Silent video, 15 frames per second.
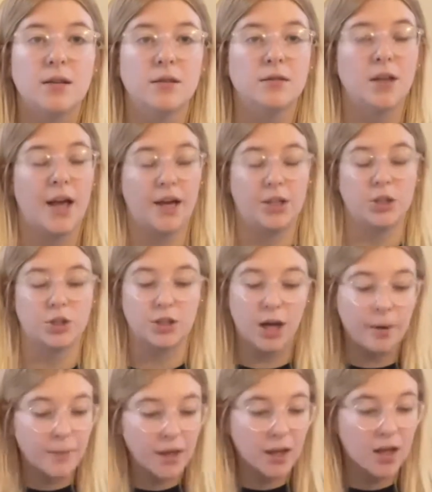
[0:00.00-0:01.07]
lay on your
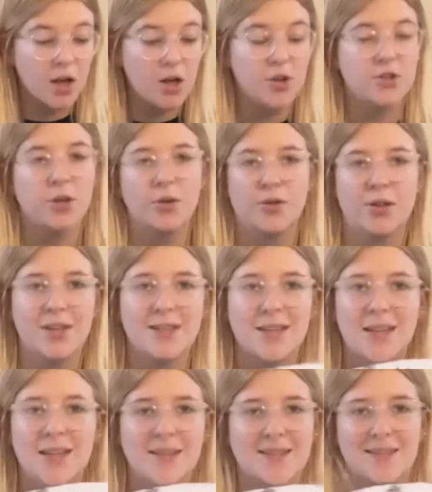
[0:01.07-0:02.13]
tummy. So this
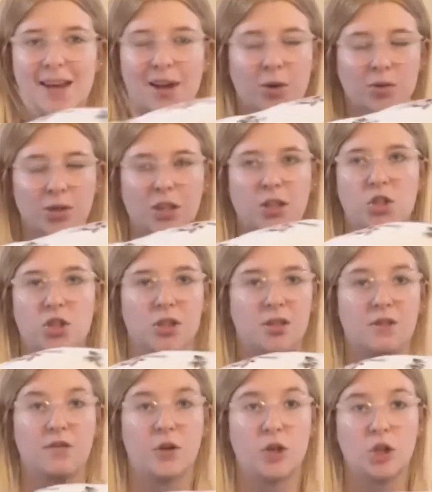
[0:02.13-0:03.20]
is not only
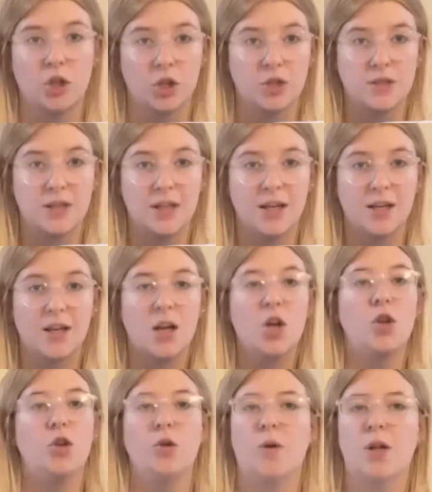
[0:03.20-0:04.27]
just for nursing,
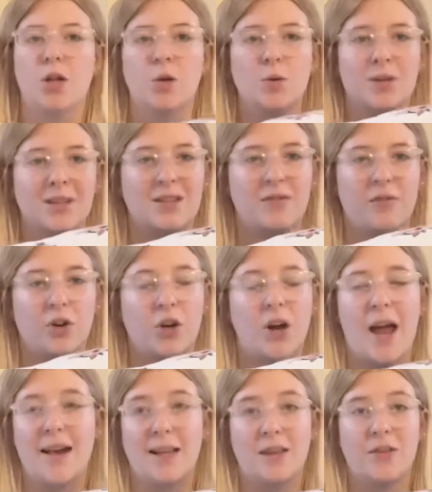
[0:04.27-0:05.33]
you can use this for
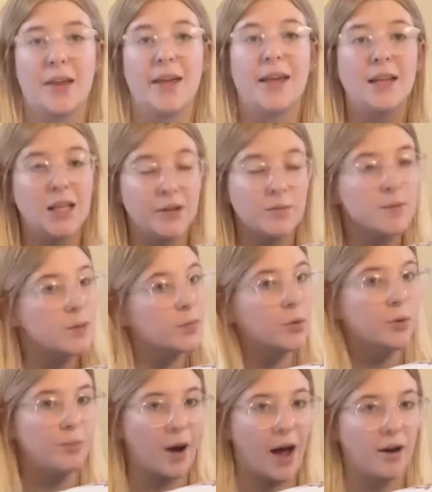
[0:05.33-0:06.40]
anything, and even people
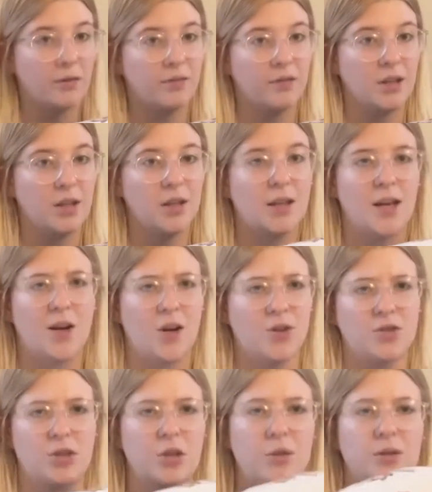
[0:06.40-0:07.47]
who bottle feed can
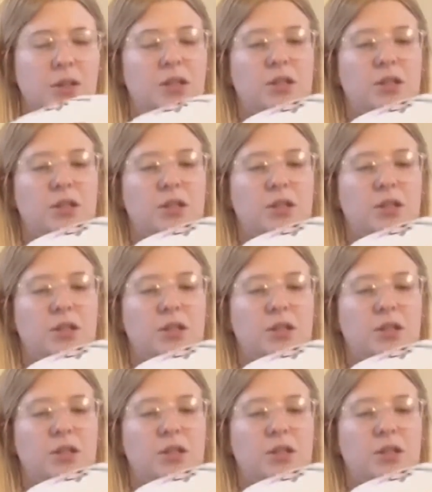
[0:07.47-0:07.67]
also use this